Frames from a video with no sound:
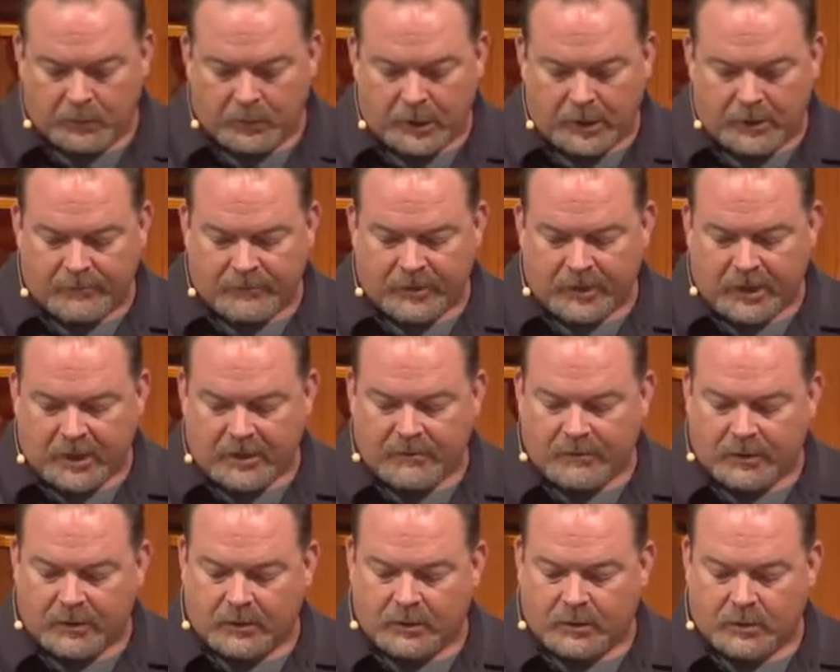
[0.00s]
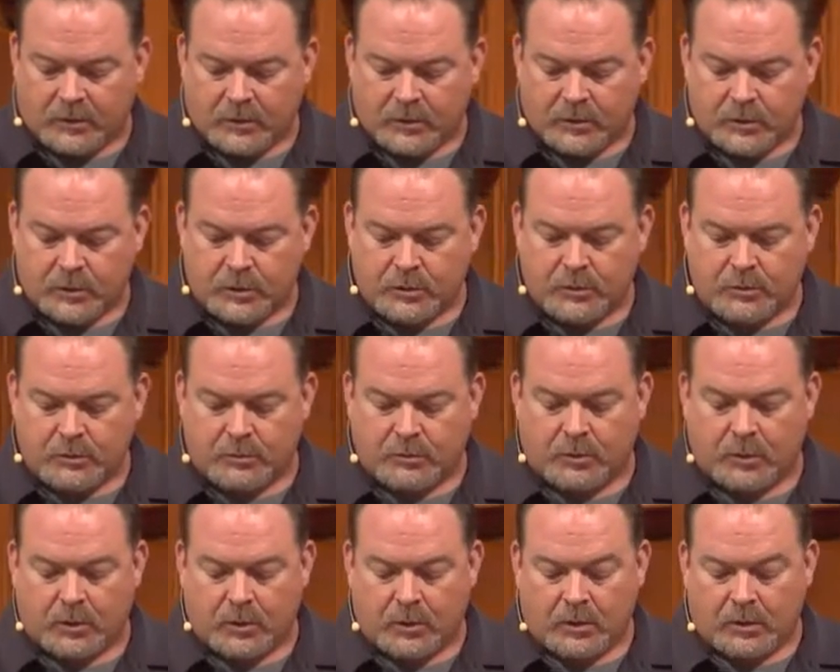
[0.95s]
even
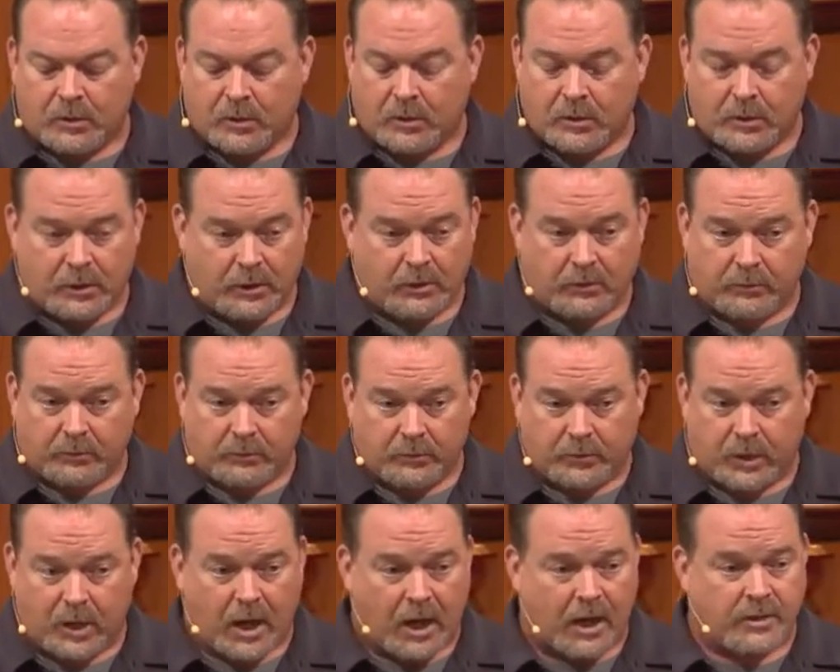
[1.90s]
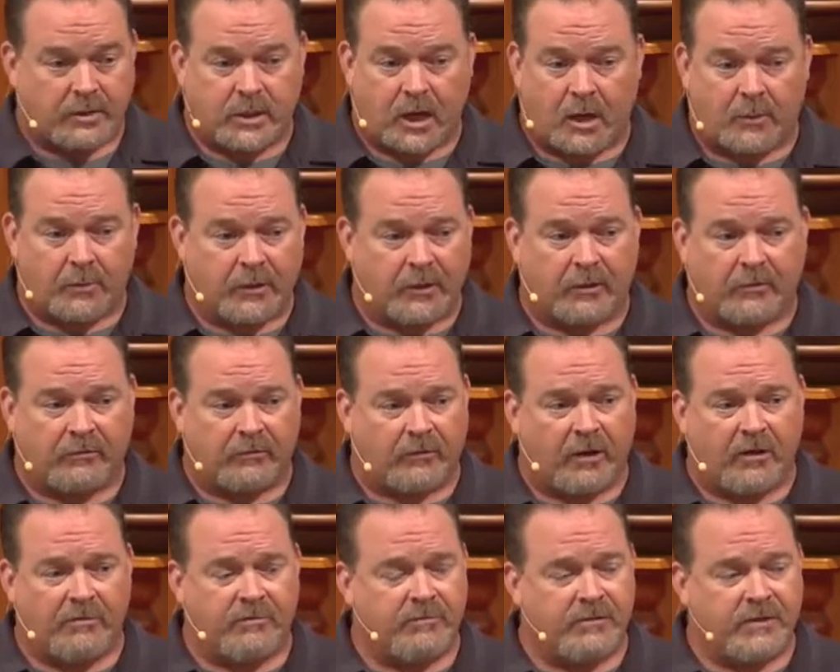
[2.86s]
to, you know, the hot topic of
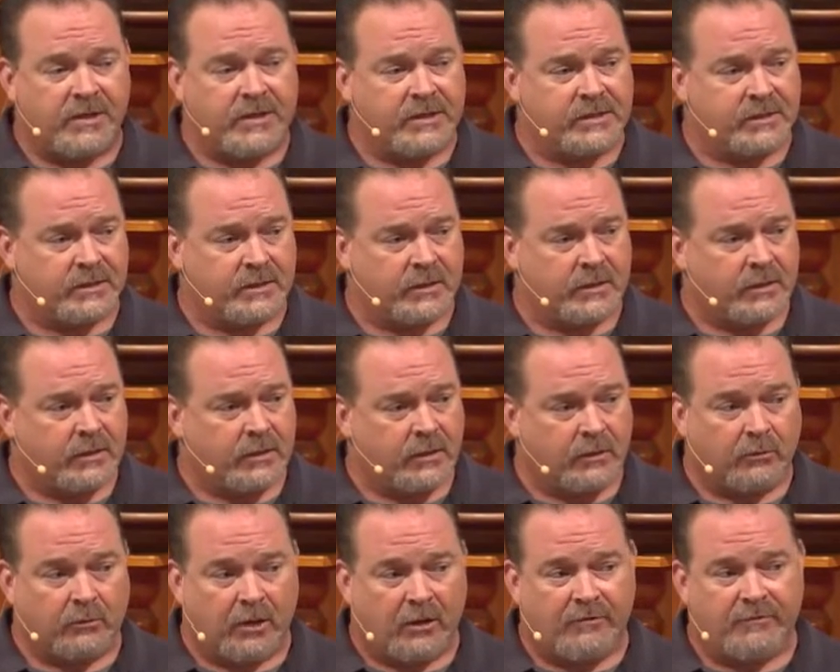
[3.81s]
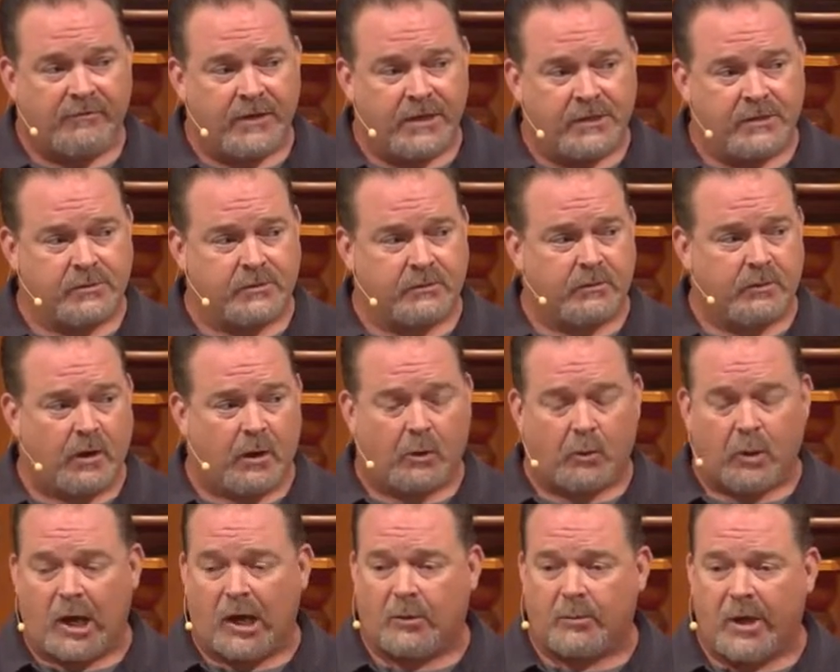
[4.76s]
Love Feast. You know, Love Feast a
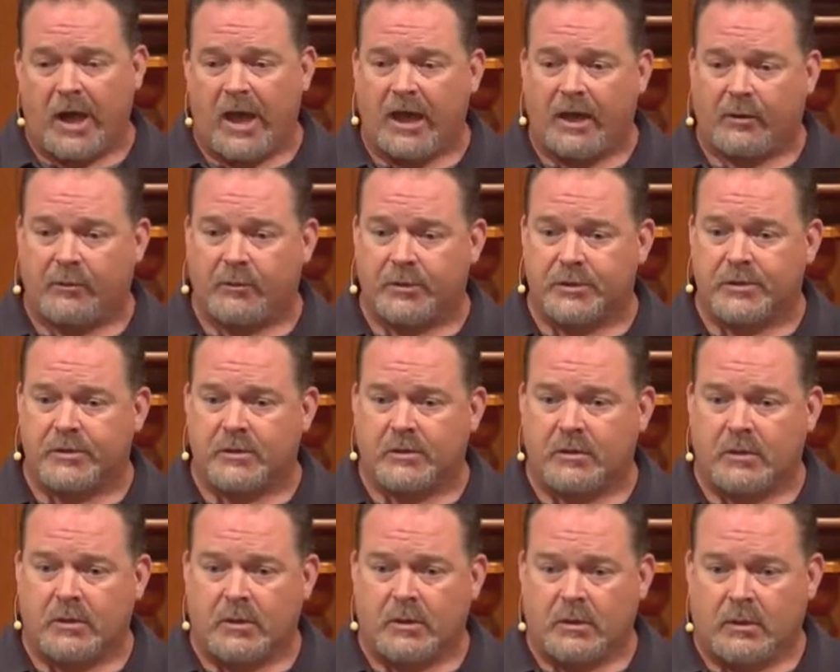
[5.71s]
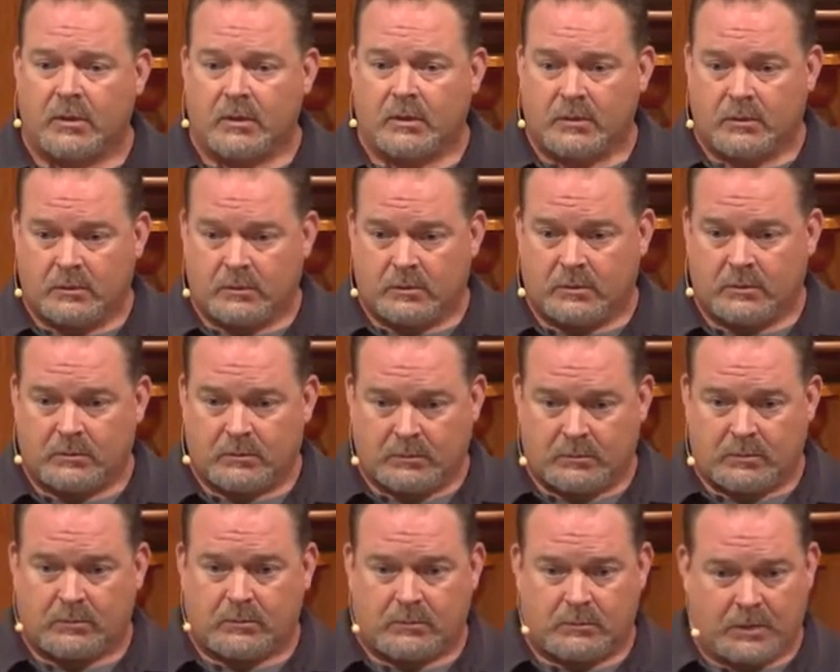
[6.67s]
while back was
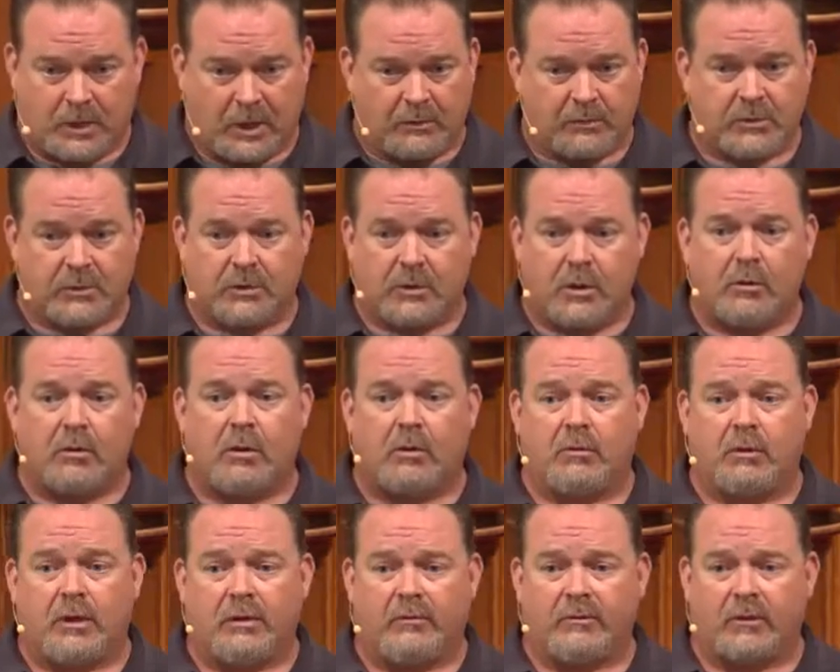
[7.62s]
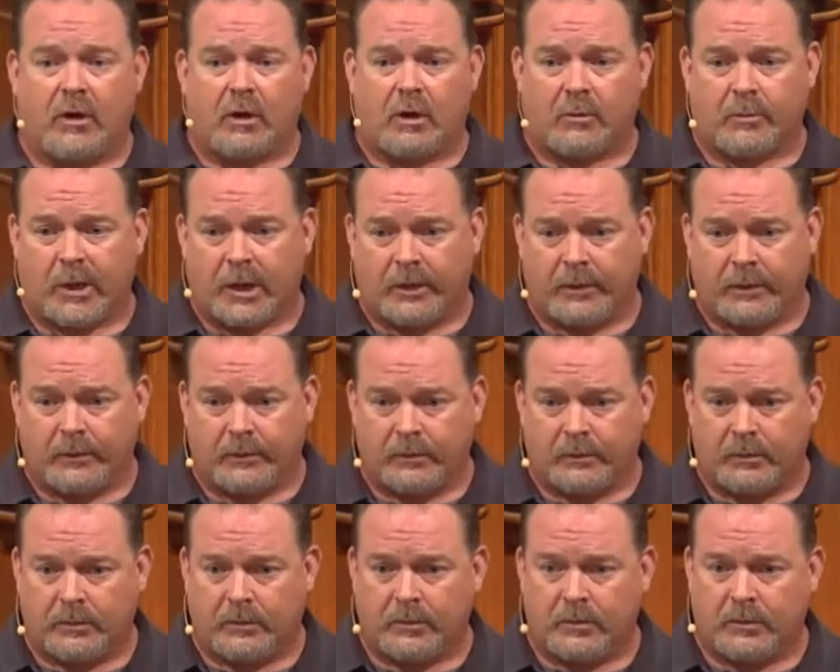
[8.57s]
a no-no to even talk about it.
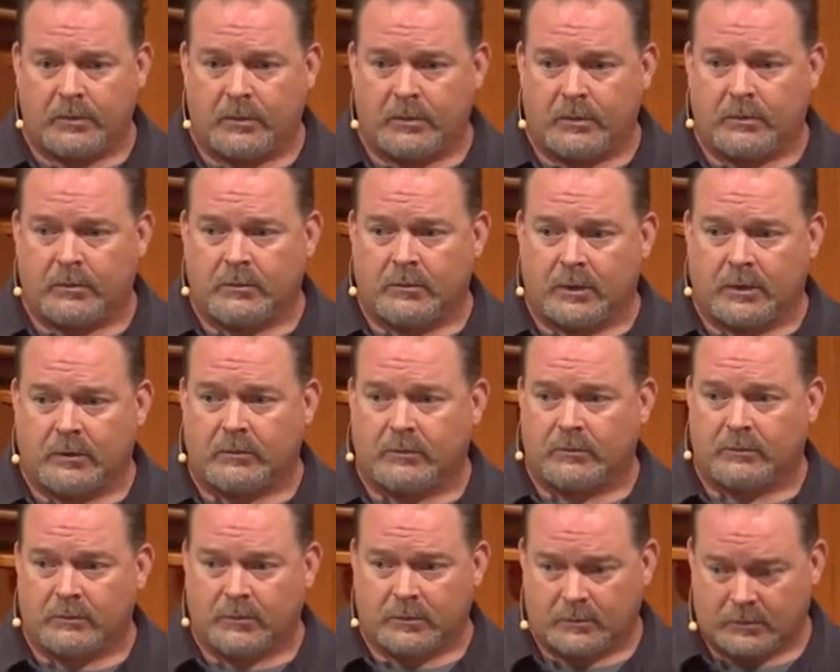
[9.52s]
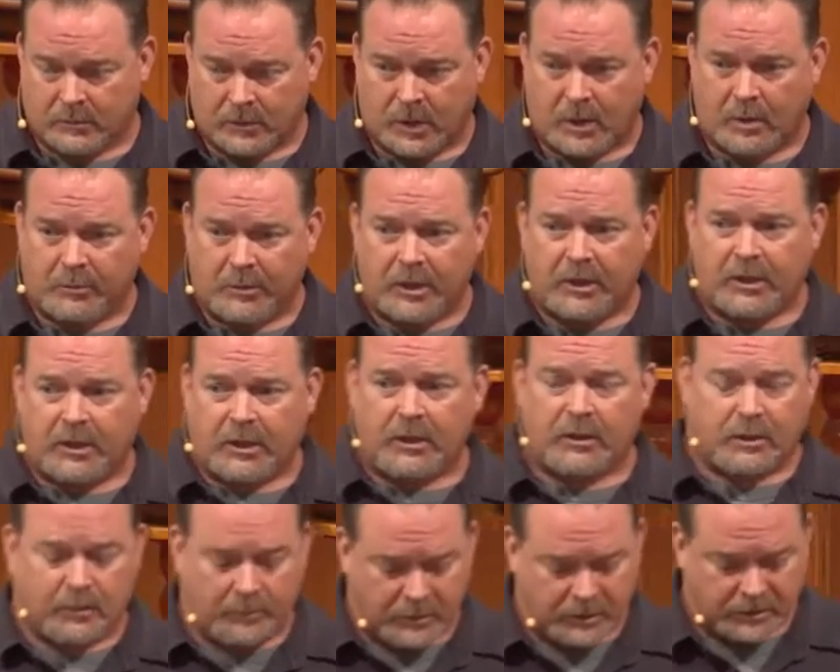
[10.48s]
Well, I'm an
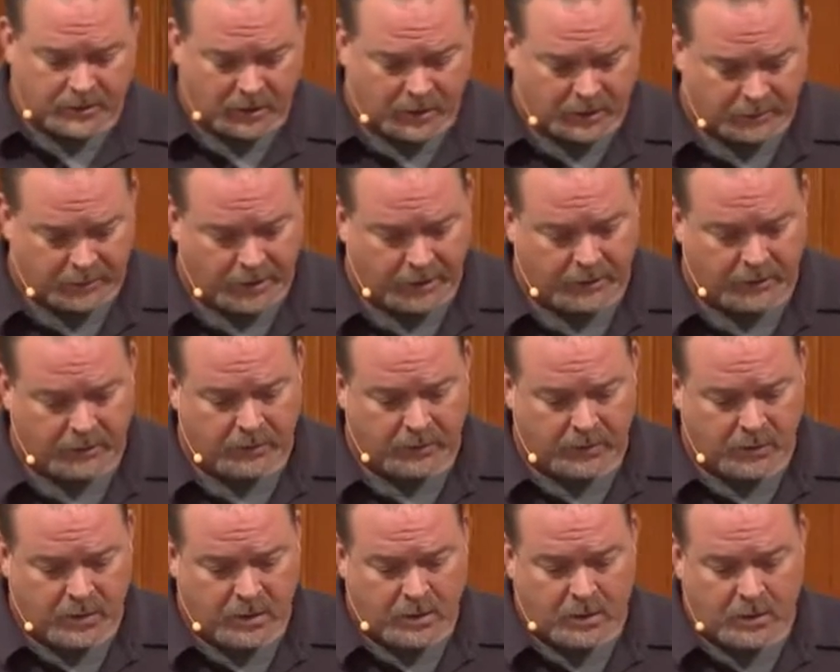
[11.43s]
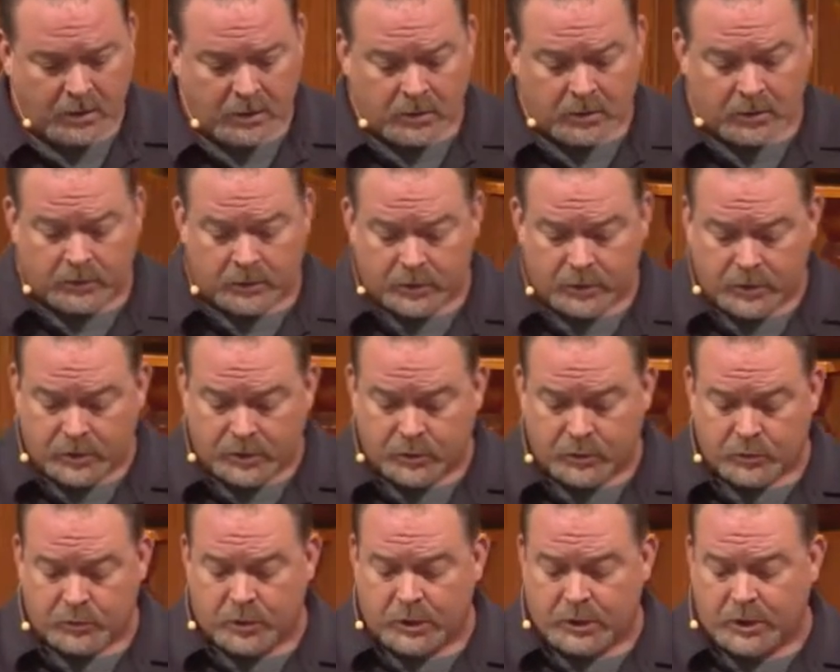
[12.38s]
idiot. I'm going to talk about it. It's
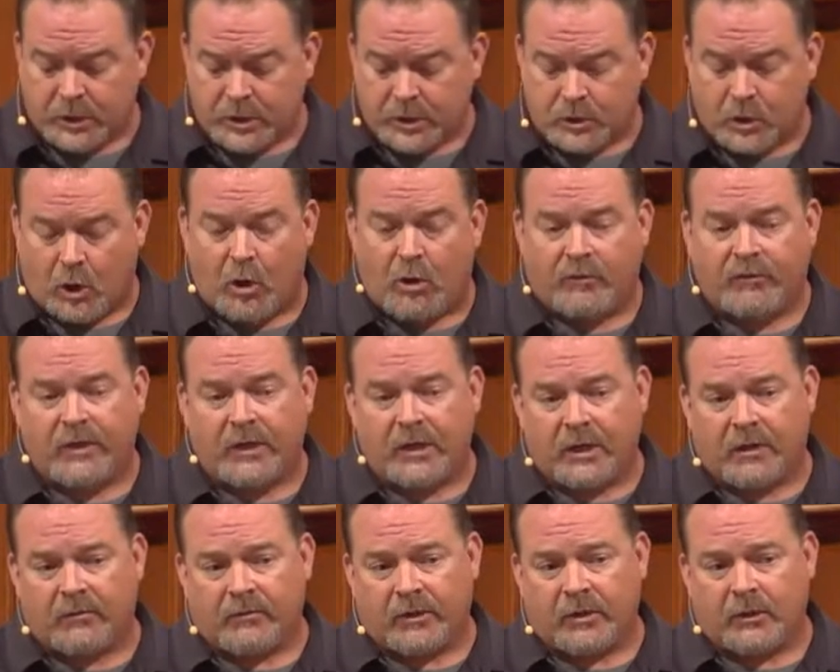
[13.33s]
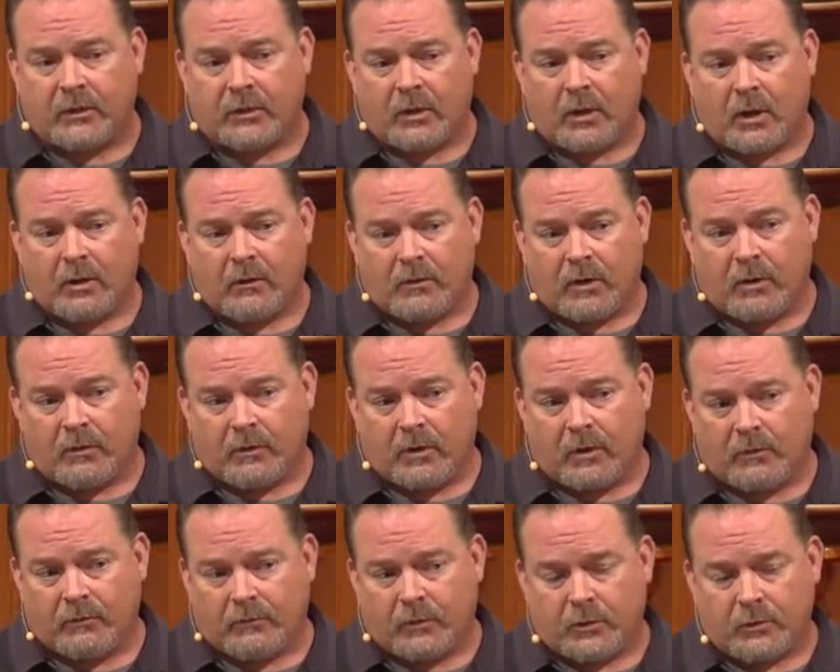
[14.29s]
through the dissolving of it,
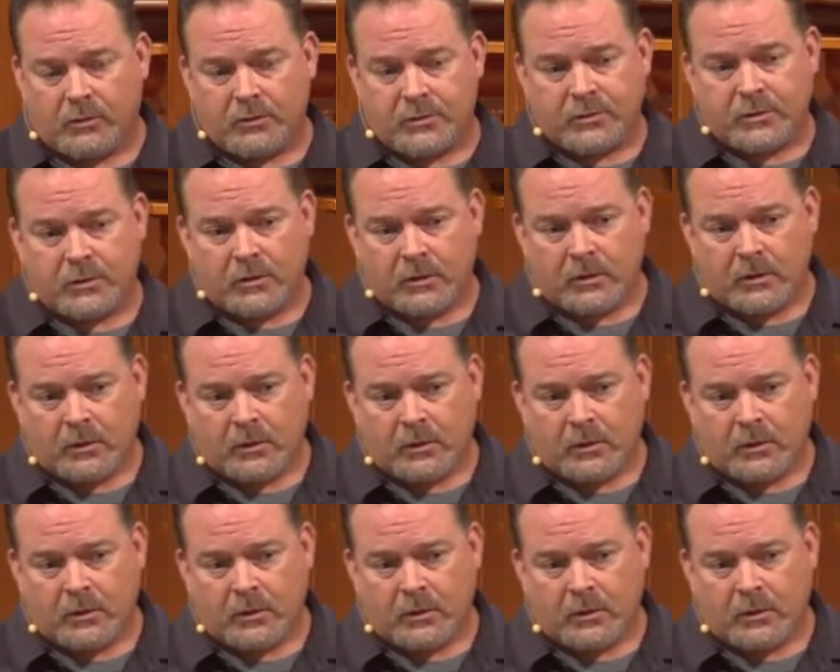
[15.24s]
of those